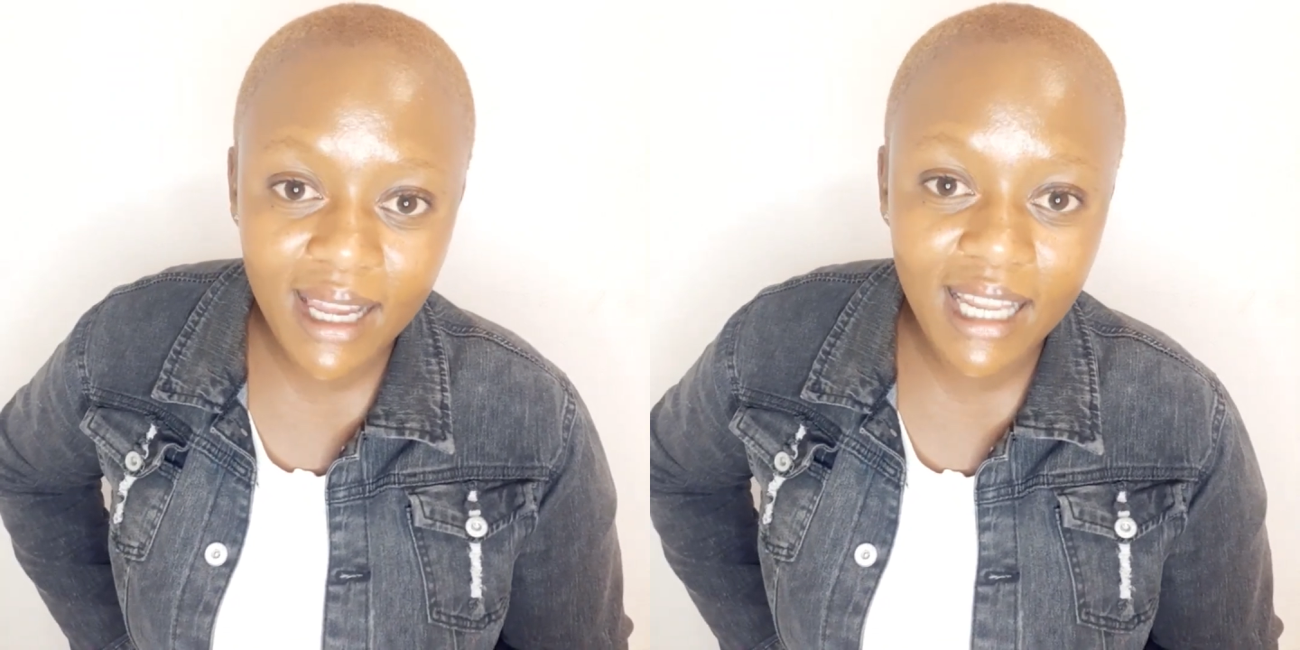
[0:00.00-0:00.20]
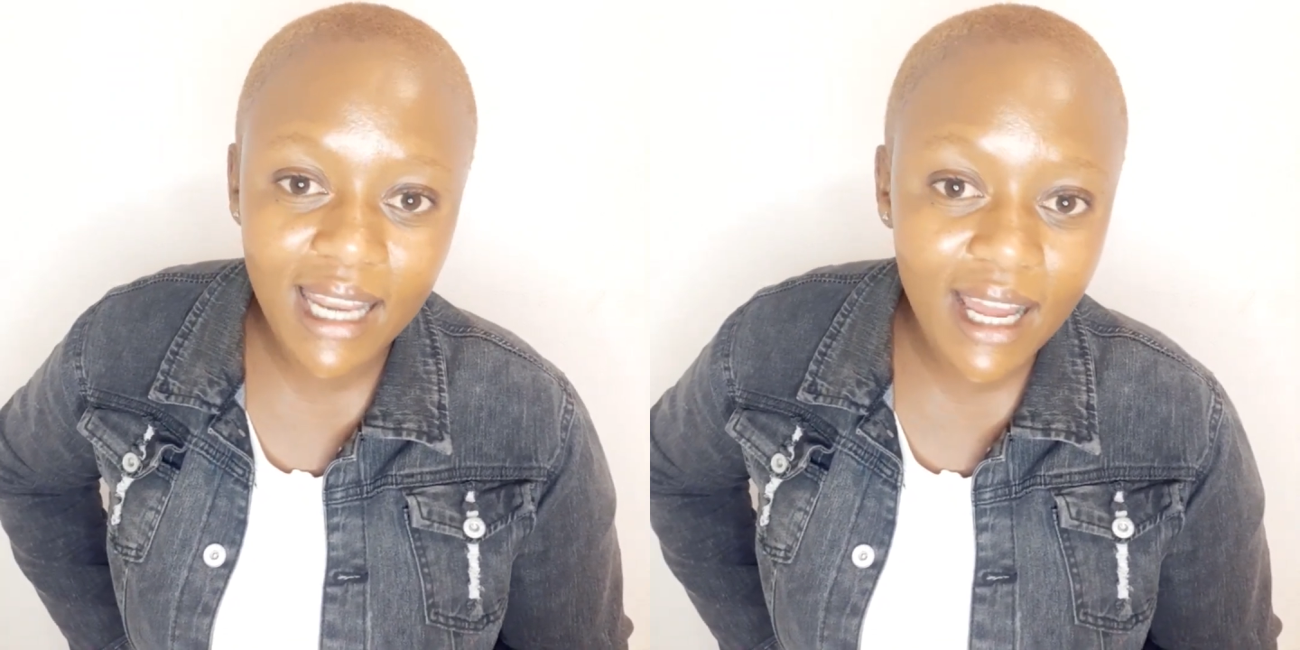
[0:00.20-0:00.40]

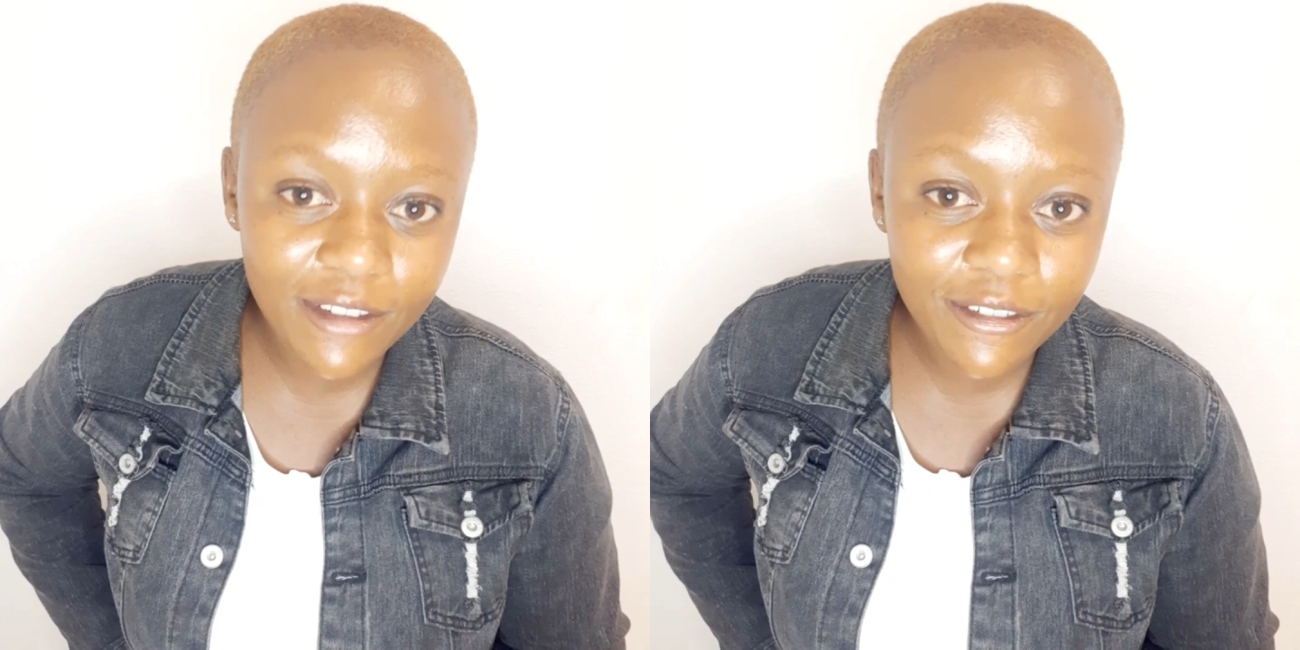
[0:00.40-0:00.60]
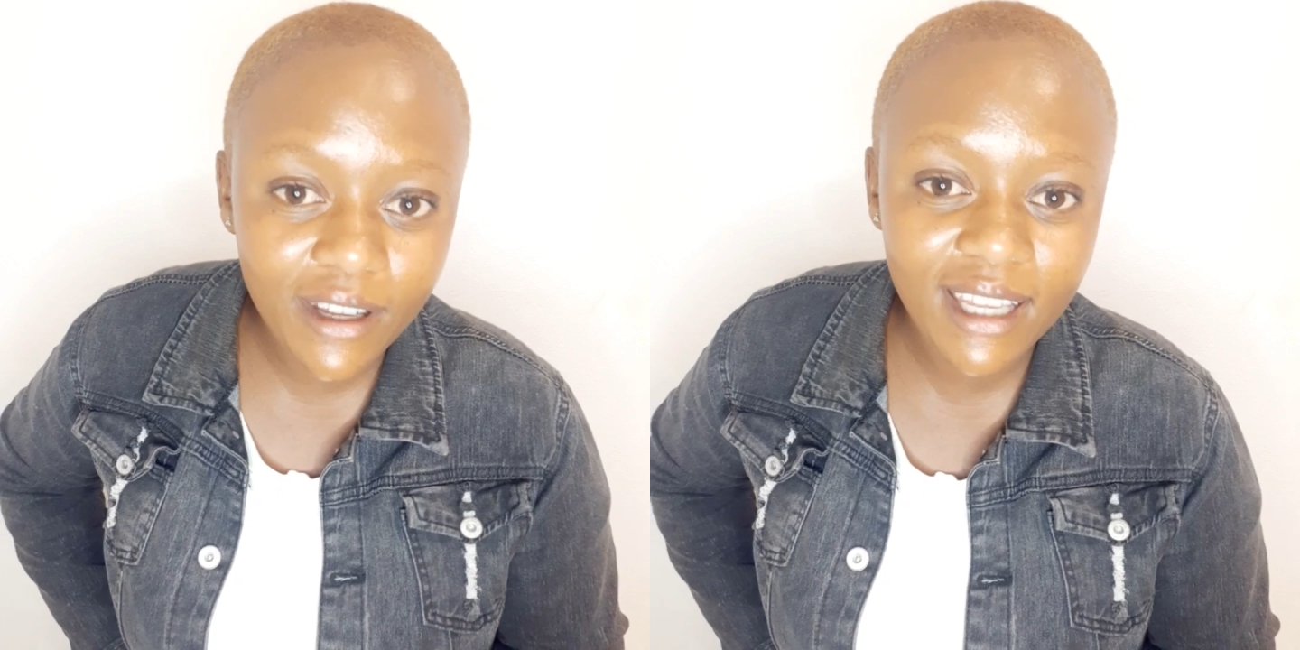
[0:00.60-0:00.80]

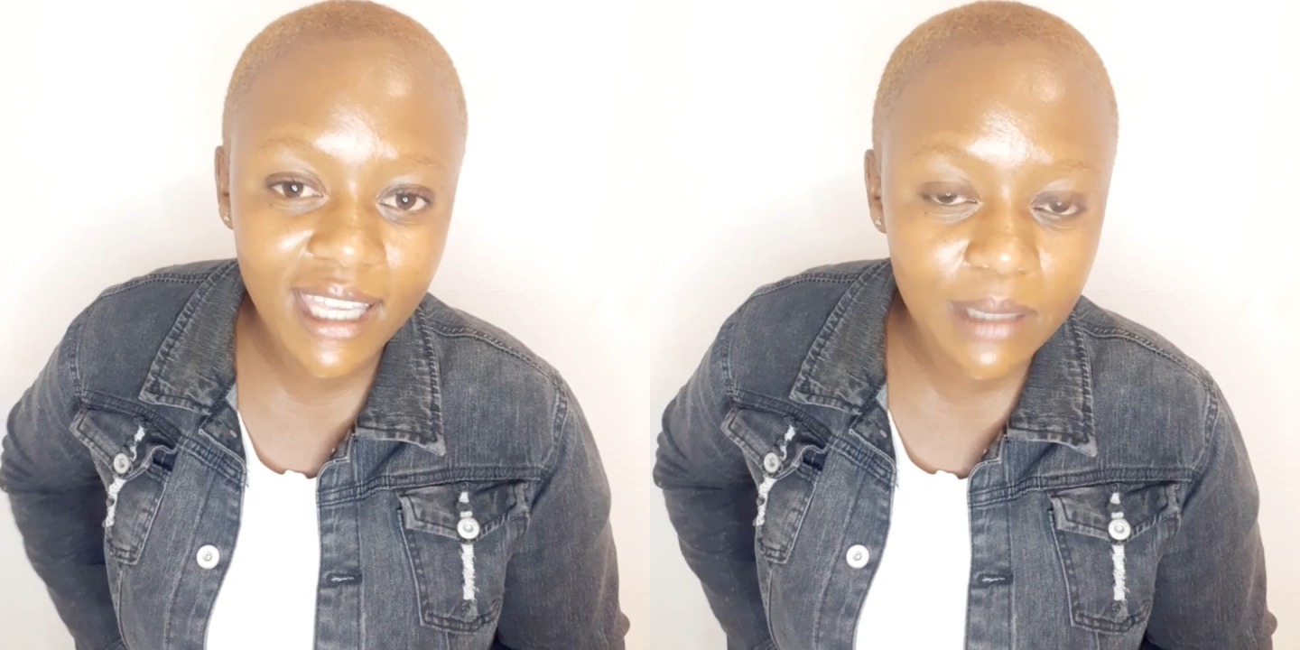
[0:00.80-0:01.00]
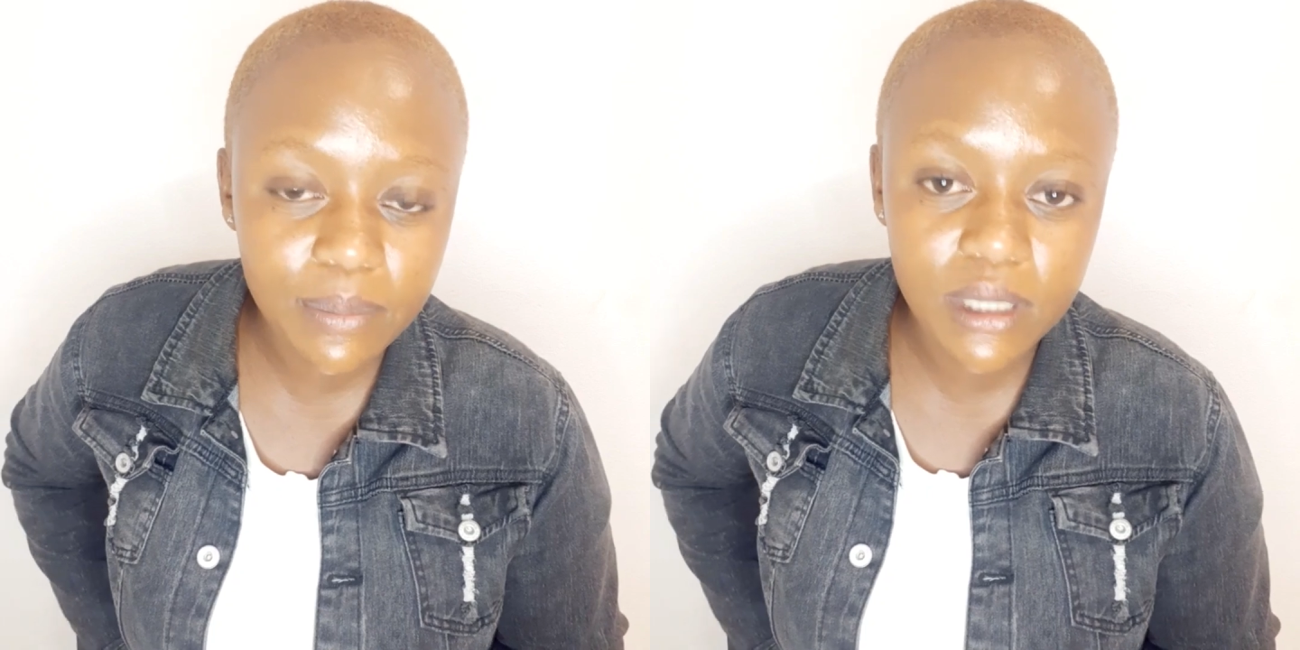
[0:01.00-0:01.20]
alive
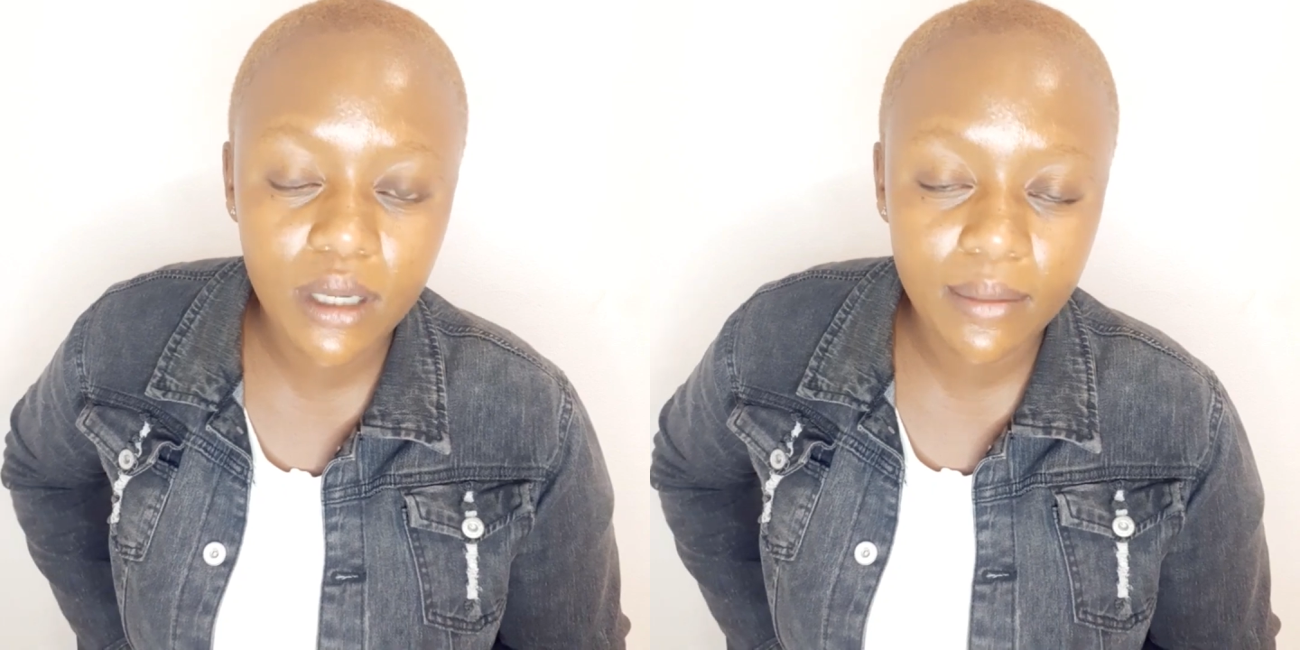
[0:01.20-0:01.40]
keeps